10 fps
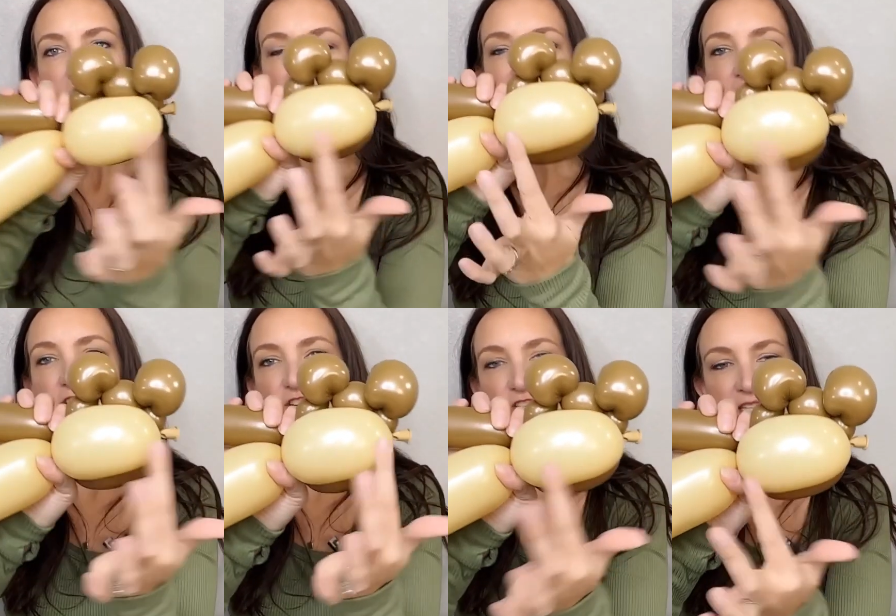
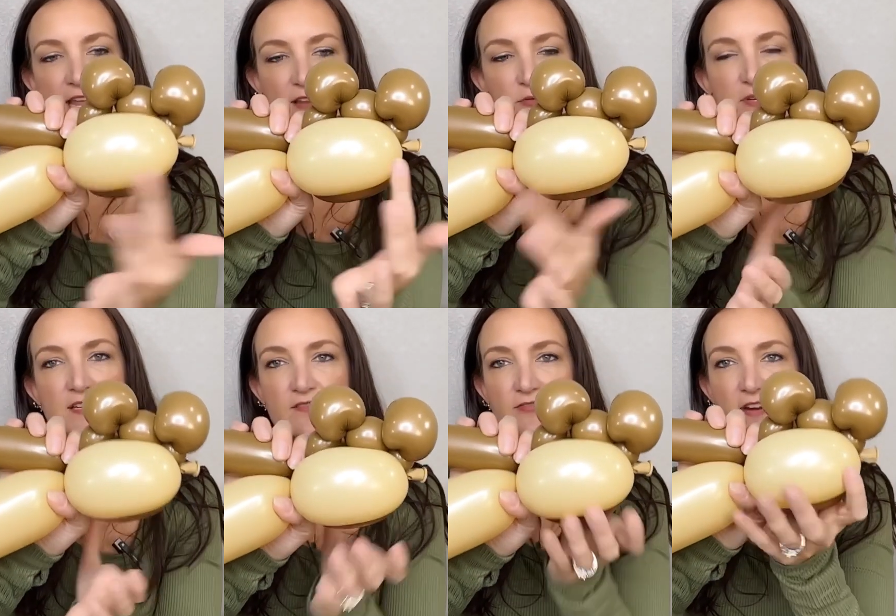and your tan one
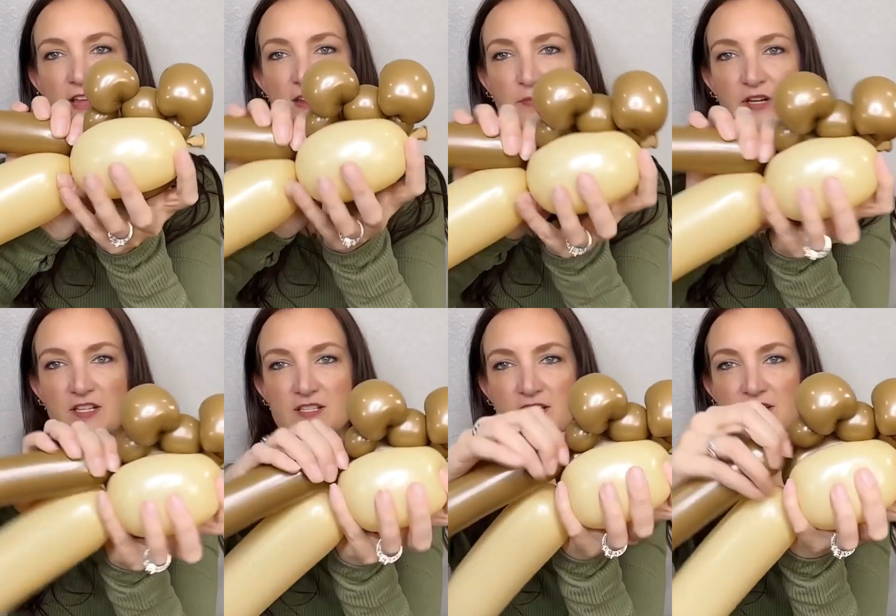in front, and we're
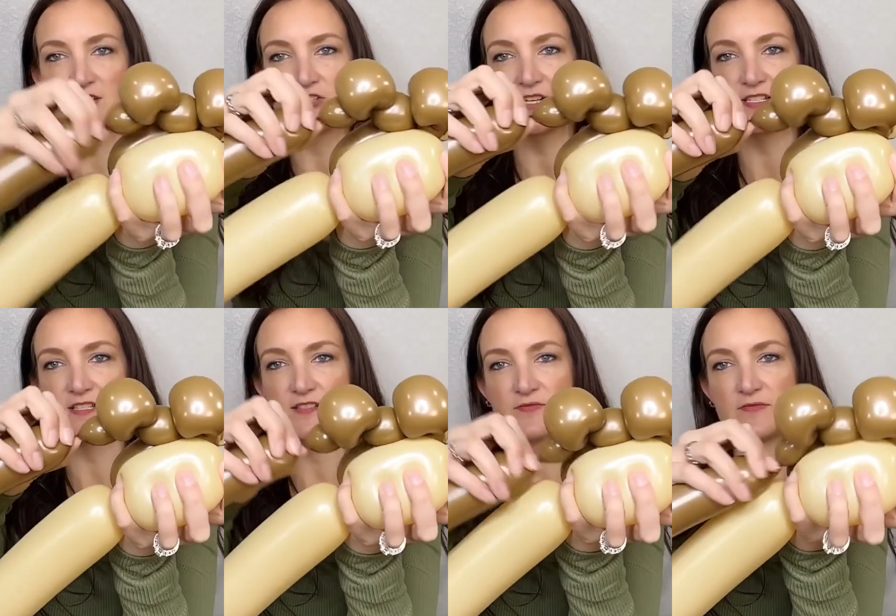just gonna stretch
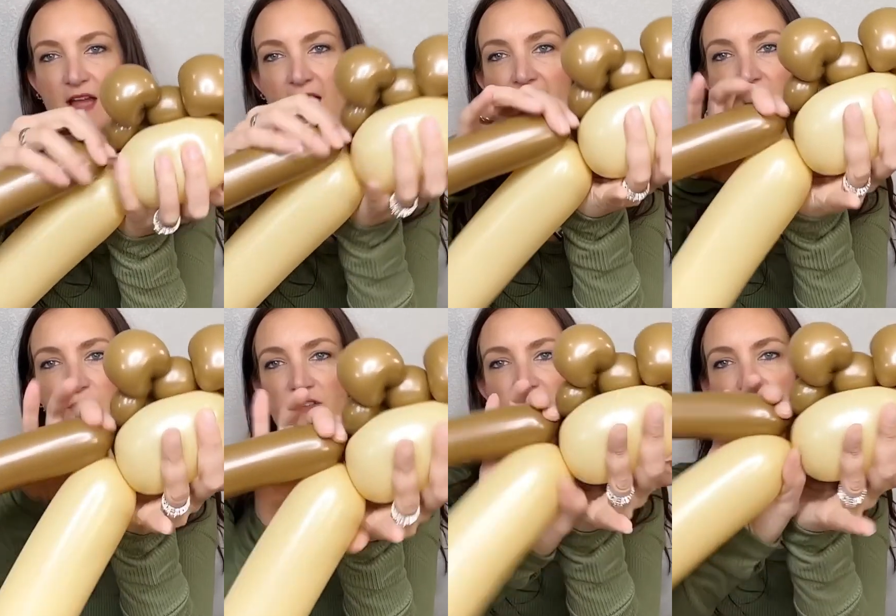this right up
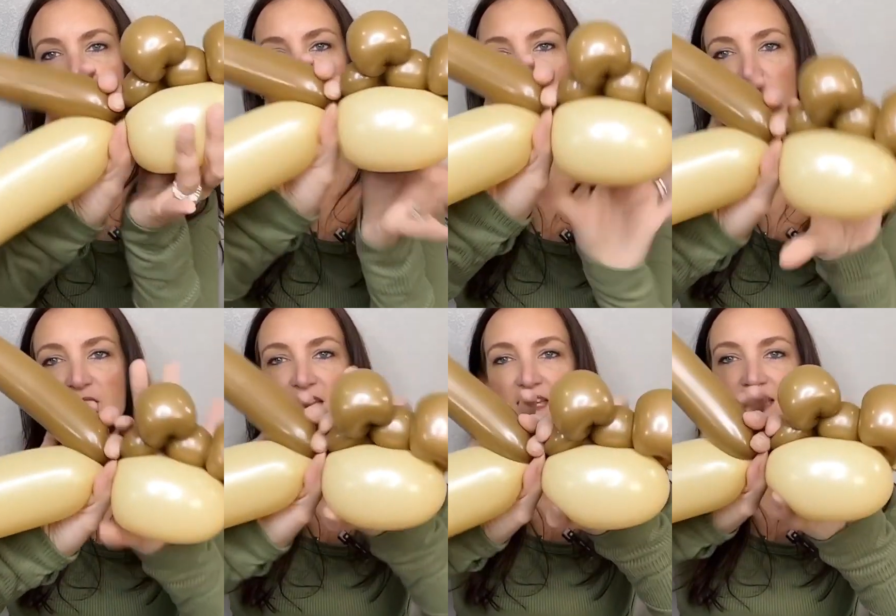over the top
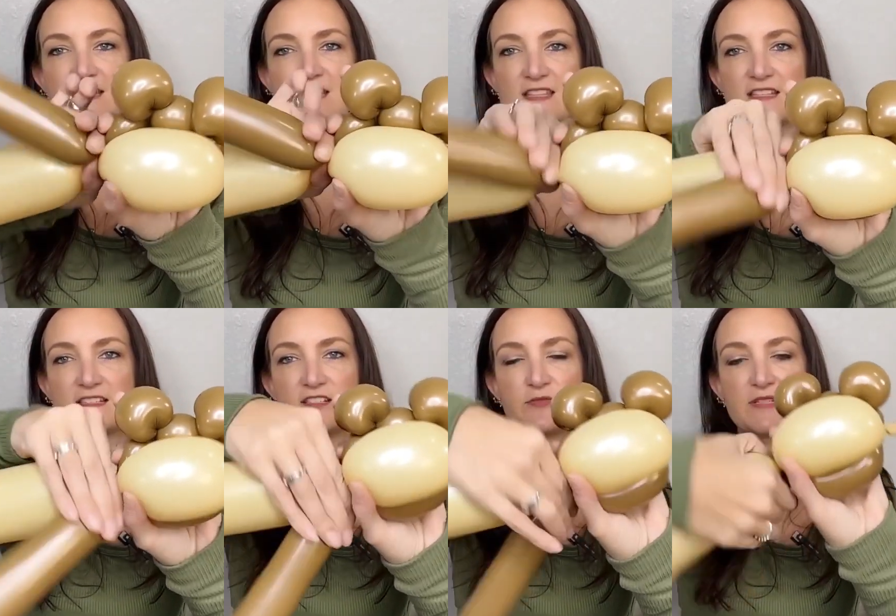into
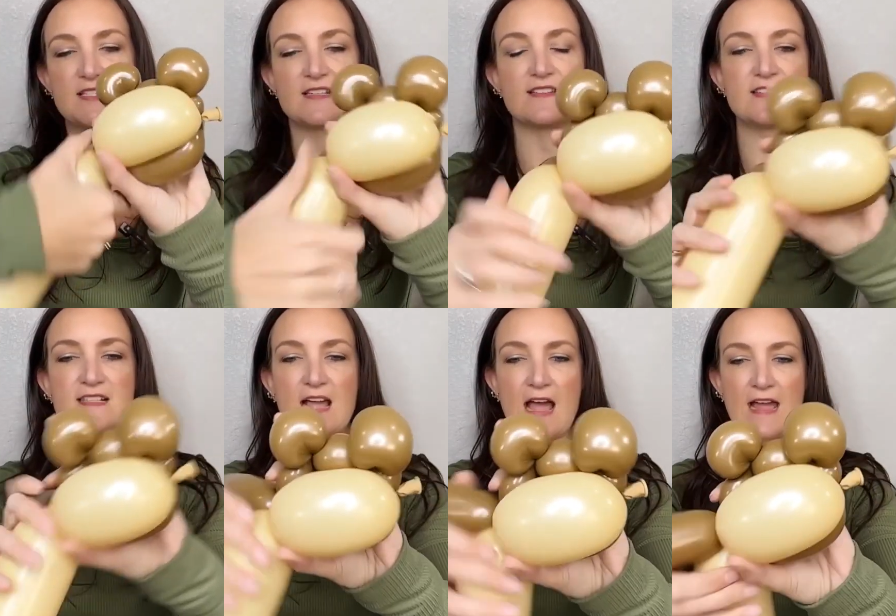this twist on the
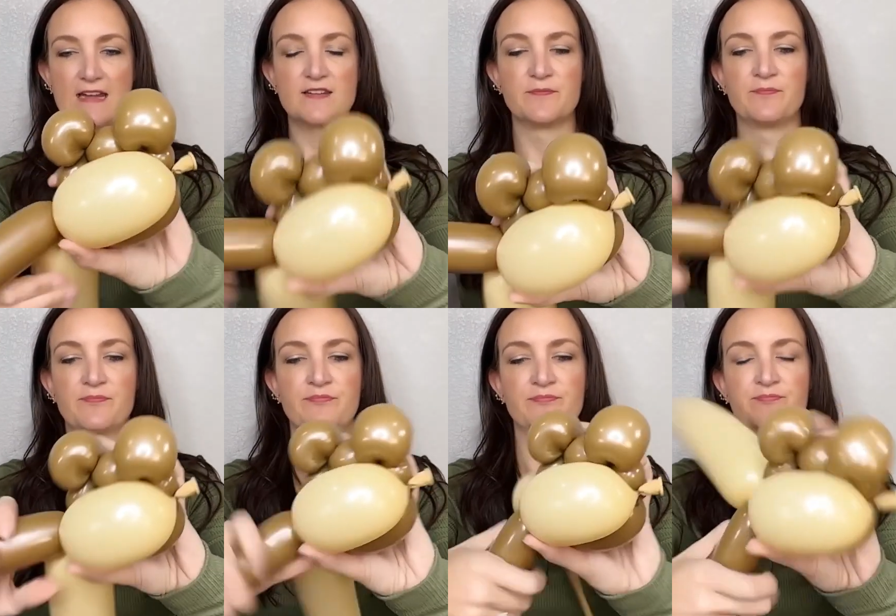side.
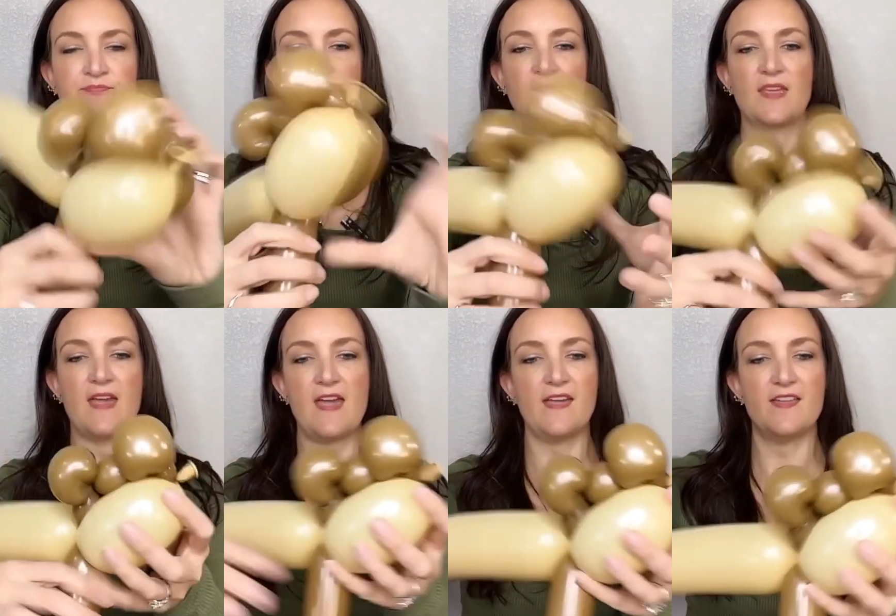
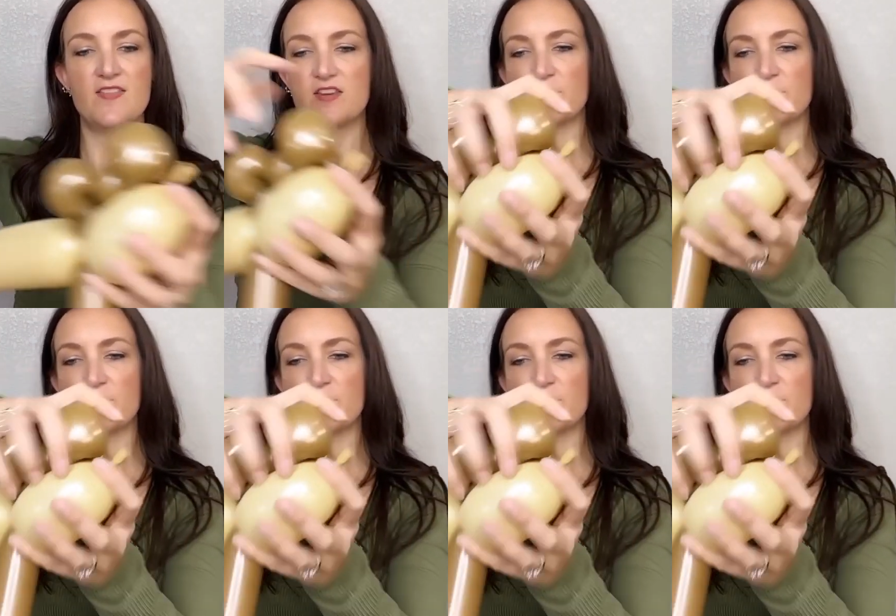Okay, and then you